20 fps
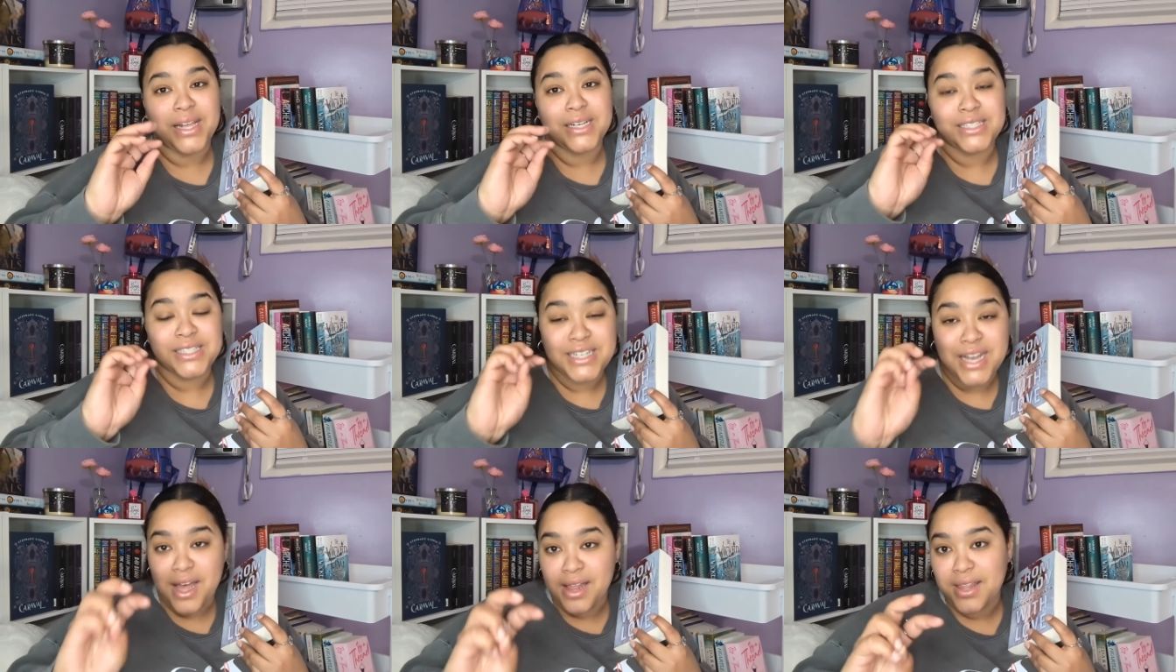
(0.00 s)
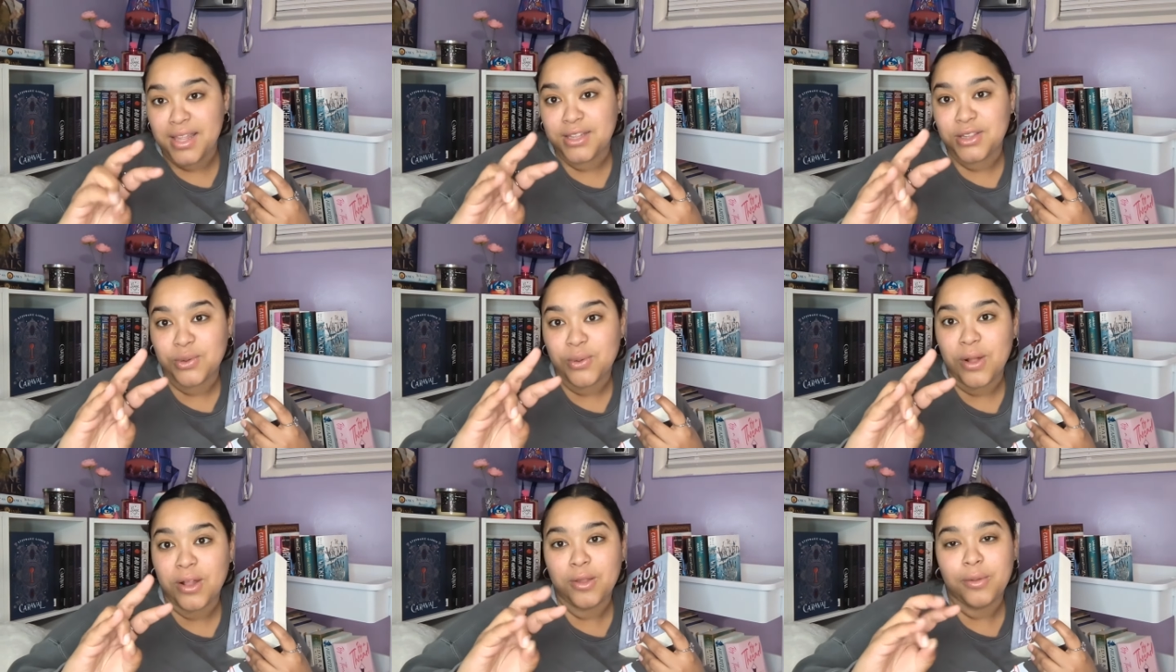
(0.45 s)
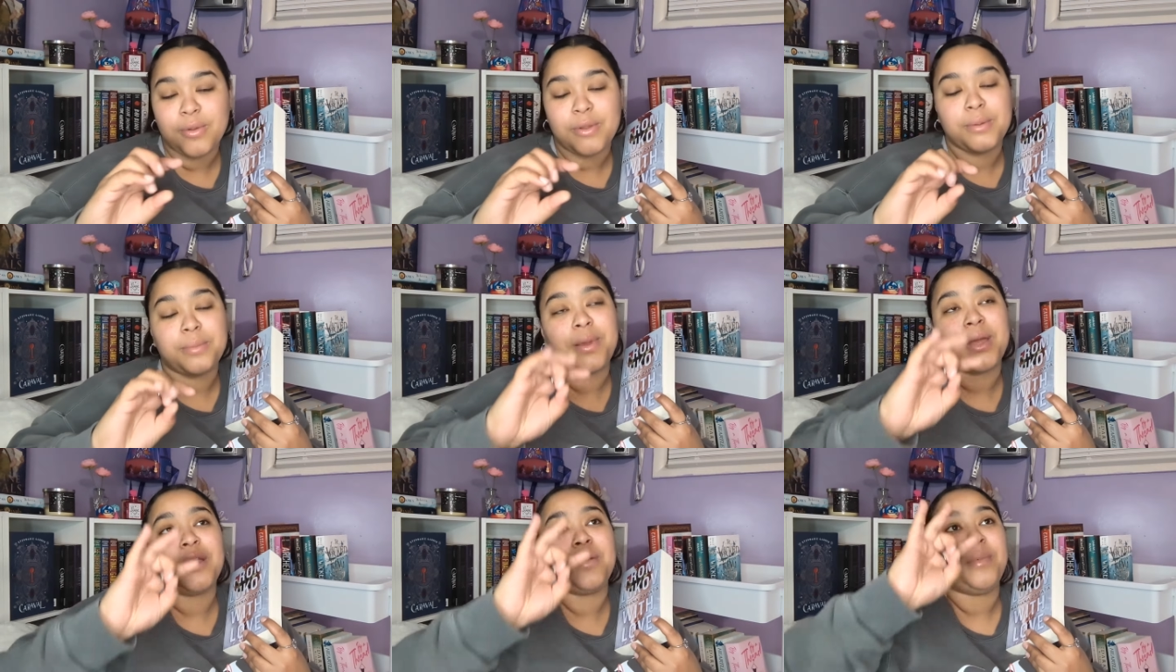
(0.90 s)
I did not like The Wall of
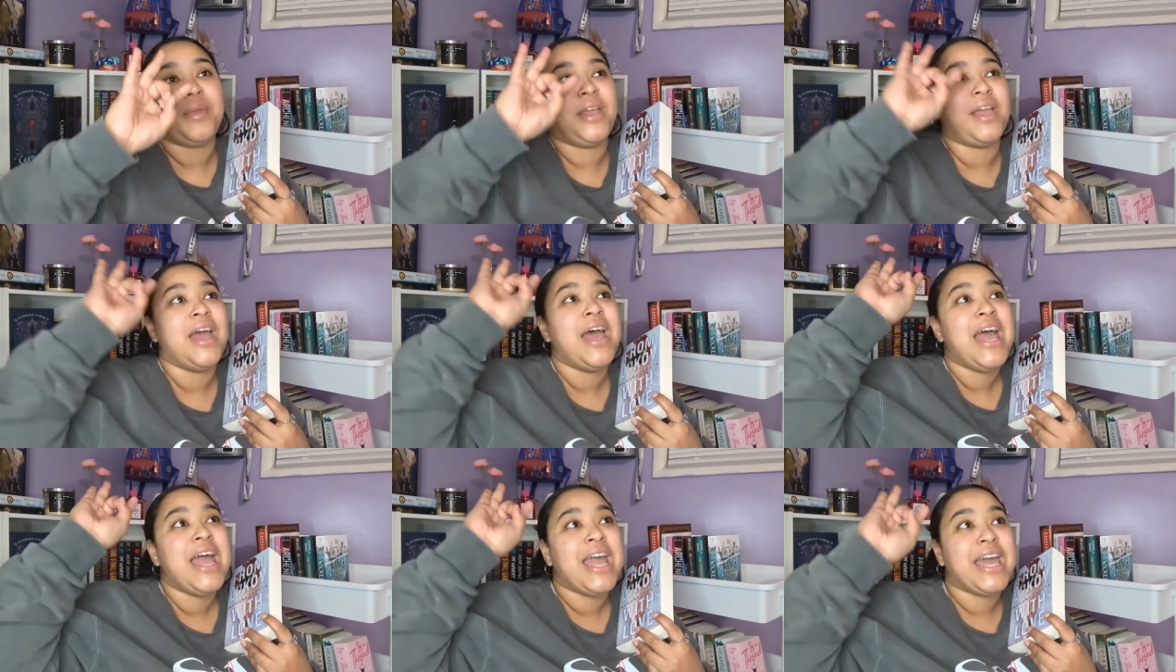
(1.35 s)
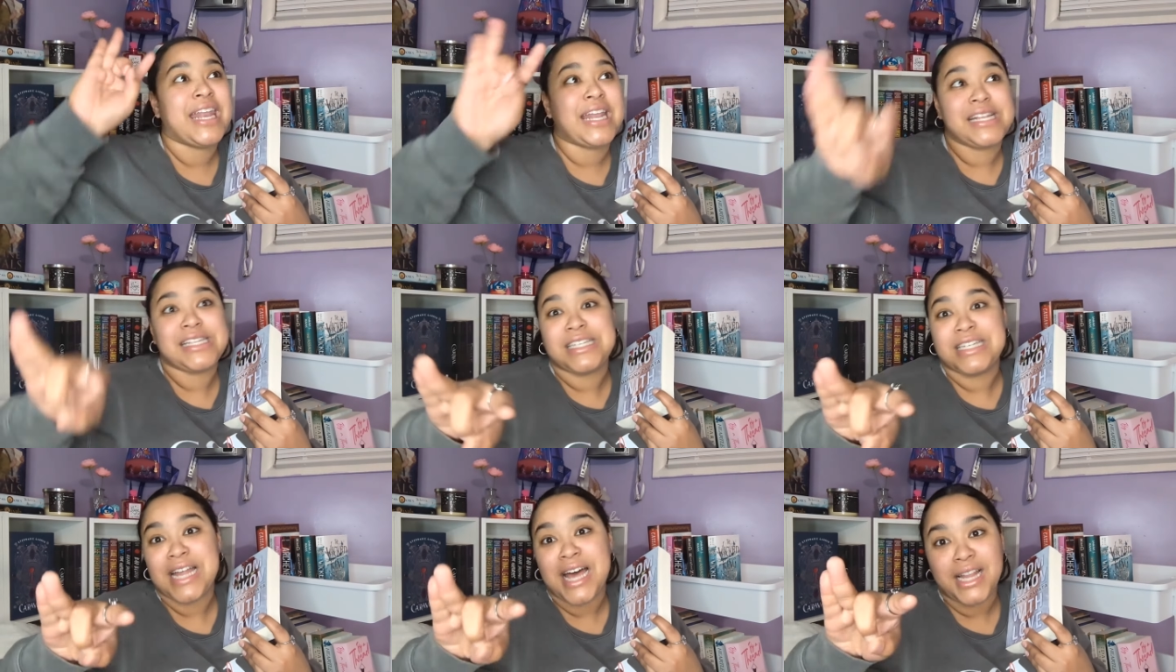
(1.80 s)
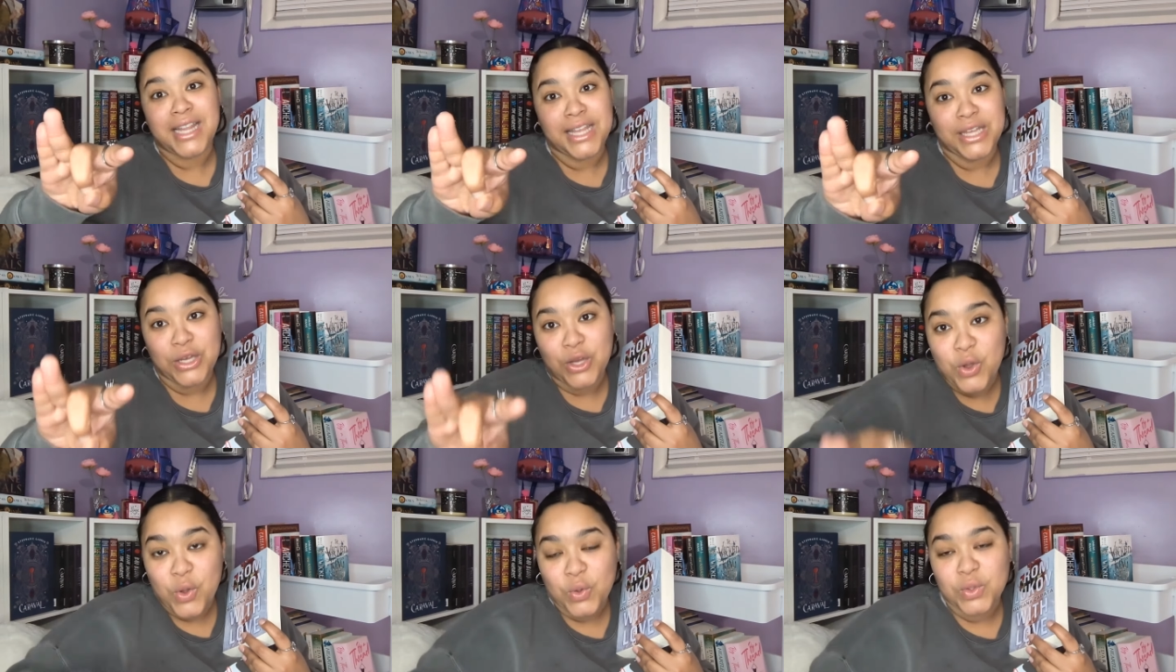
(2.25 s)
Winnipeg and Me, and I did not
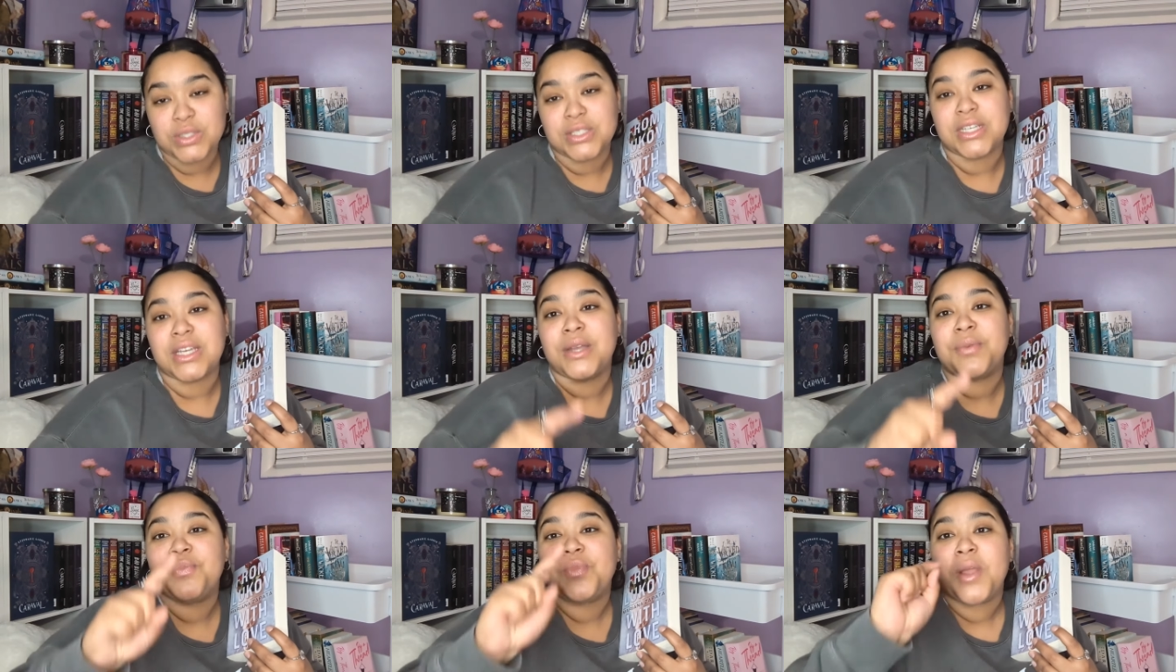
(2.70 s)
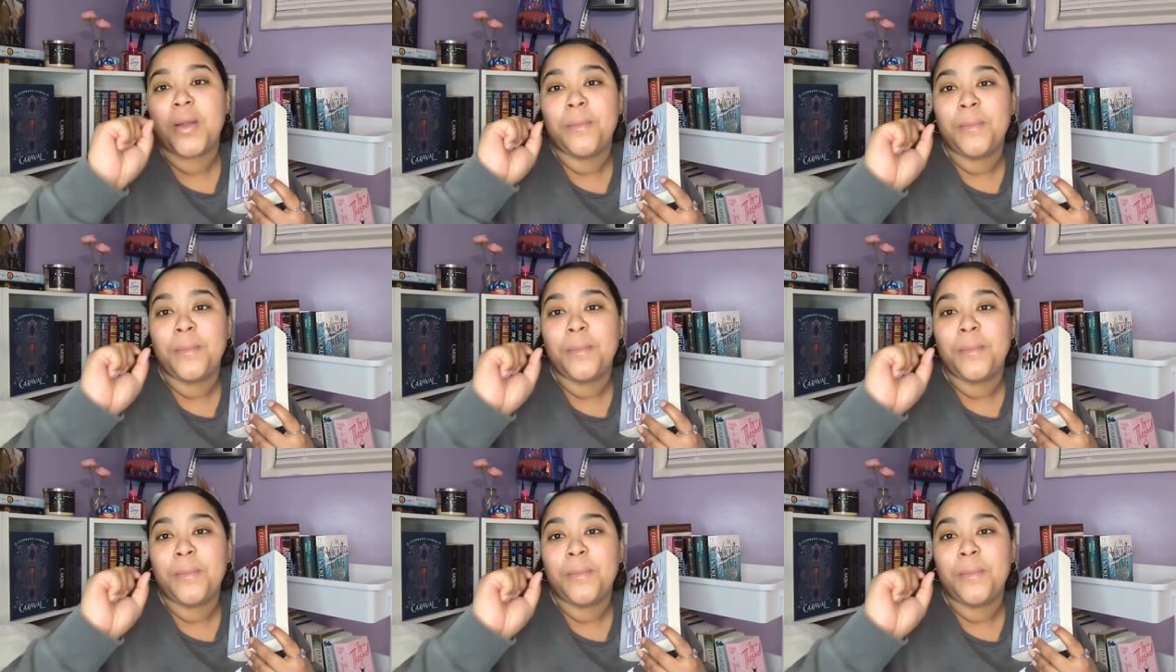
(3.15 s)
like Colty.